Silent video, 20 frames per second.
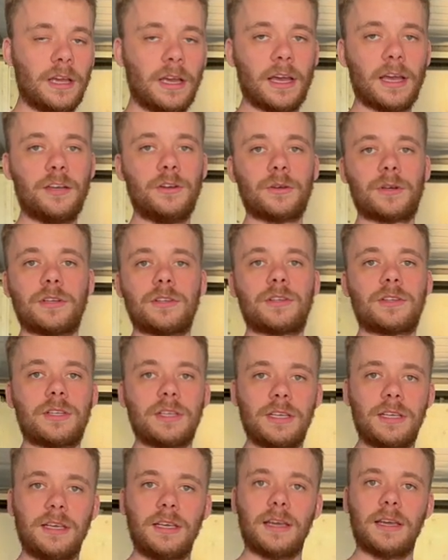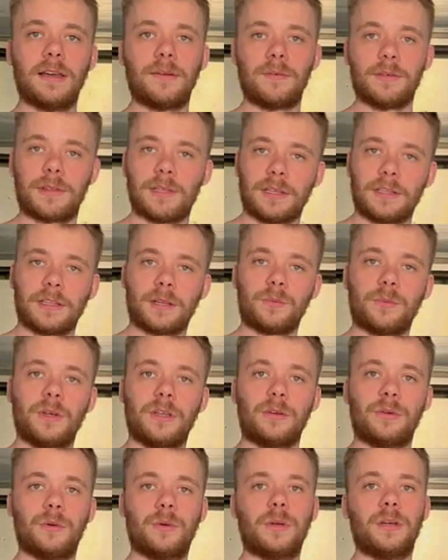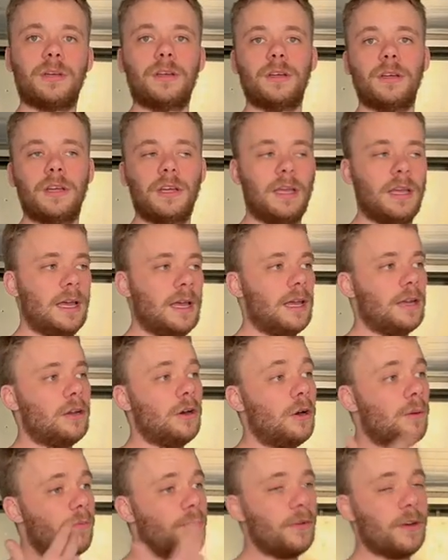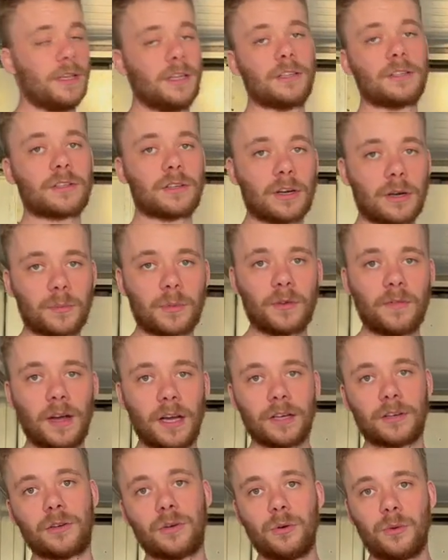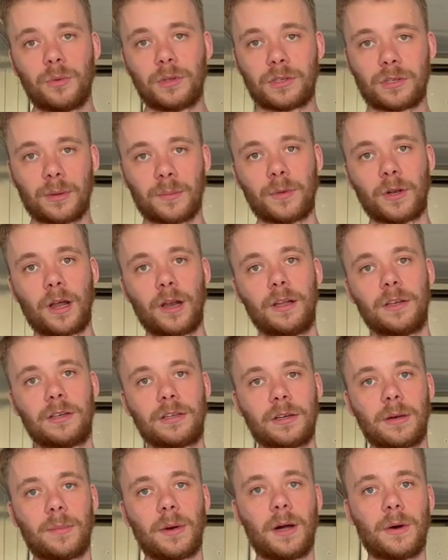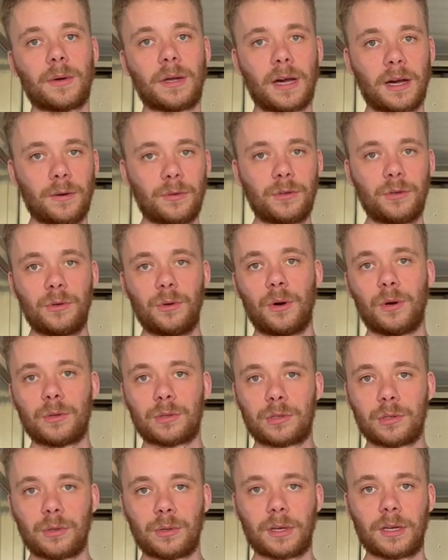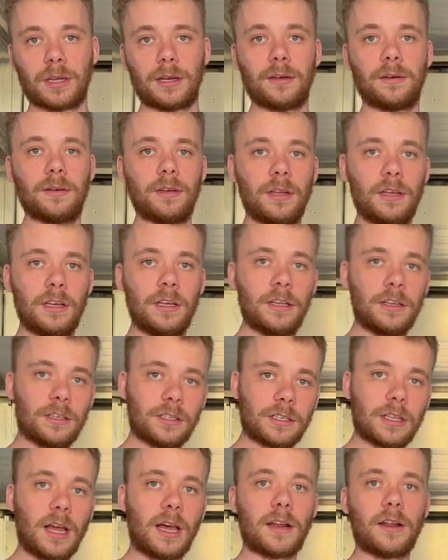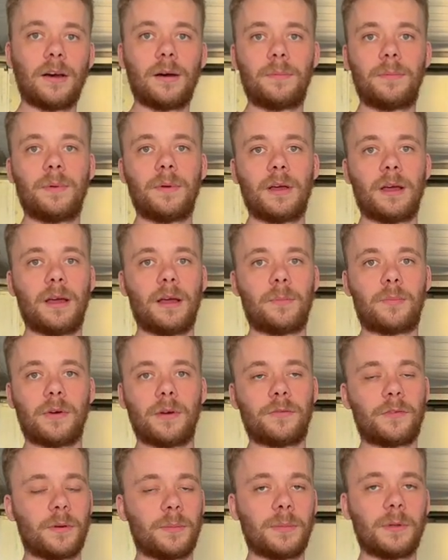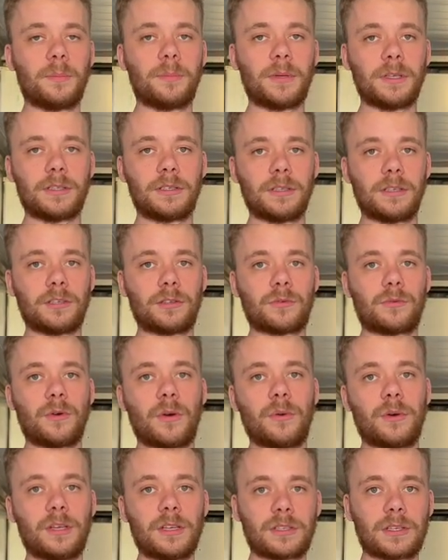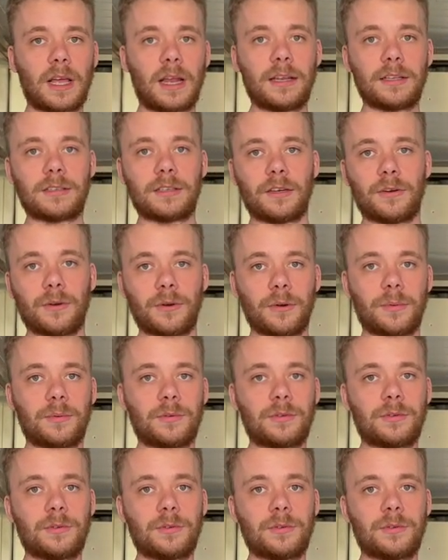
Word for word: and you can see everything that we're doing. And hopefully it's gonna provide you with some knowledge about how you also can start up a profitable business growing salads and herbs.